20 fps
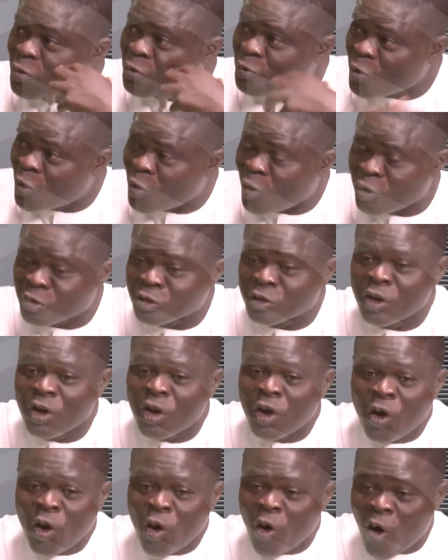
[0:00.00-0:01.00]
focused
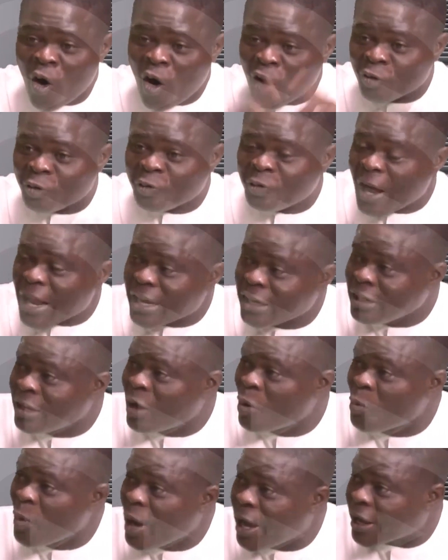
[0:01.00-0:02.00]
on finding
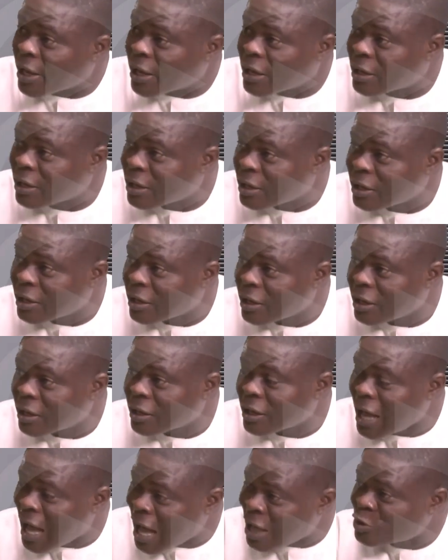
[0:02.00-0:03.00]
a way
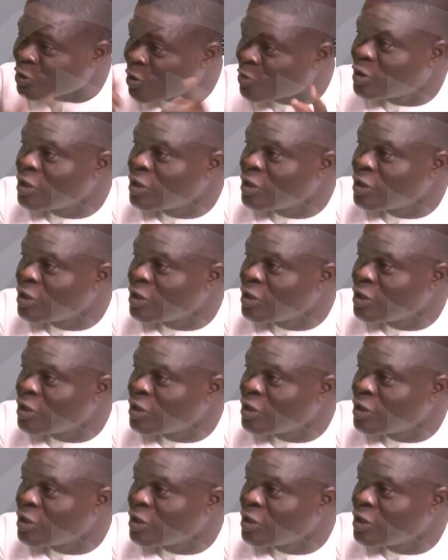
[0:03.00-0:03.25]
out of